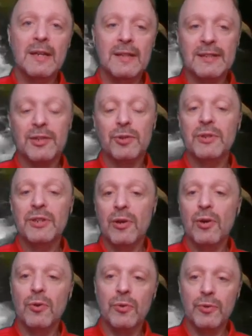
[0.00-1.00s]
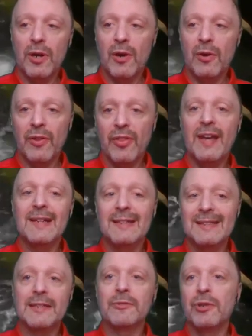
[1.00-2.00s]
It's going to hold all the theta
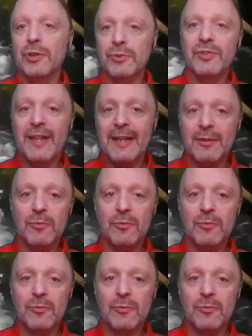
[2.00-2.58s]
zeros, theta